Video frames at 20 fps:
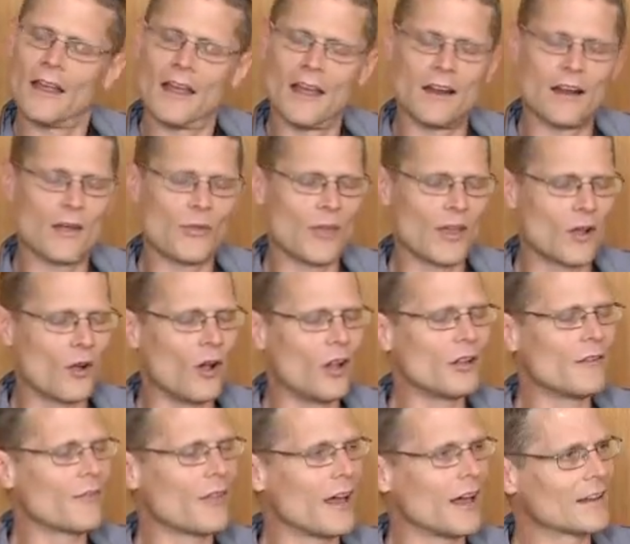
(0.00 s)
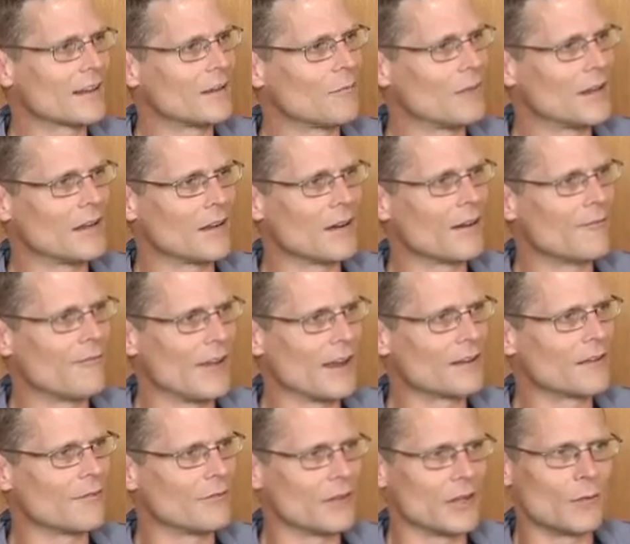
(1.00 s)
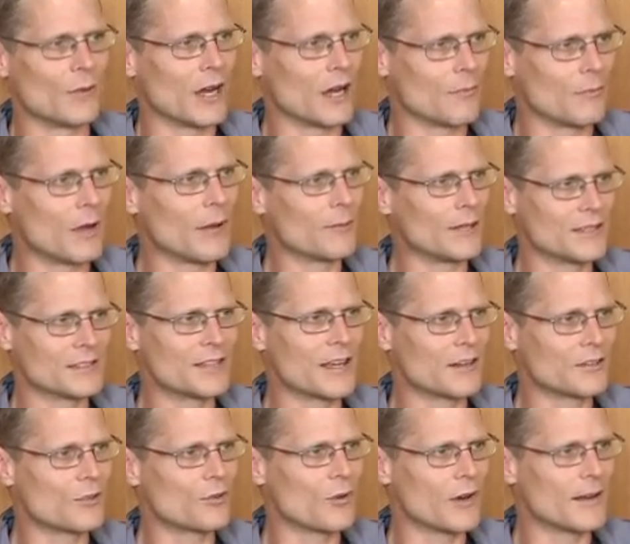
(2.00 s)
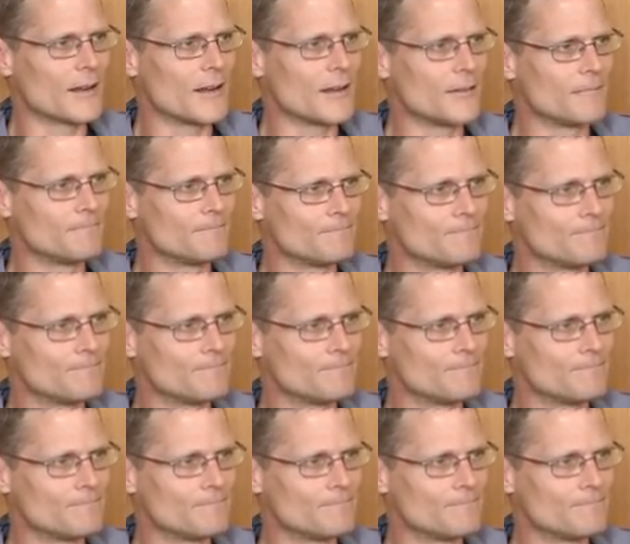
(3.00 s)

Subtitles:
And I think all of that can be done effectively by our public sector right now.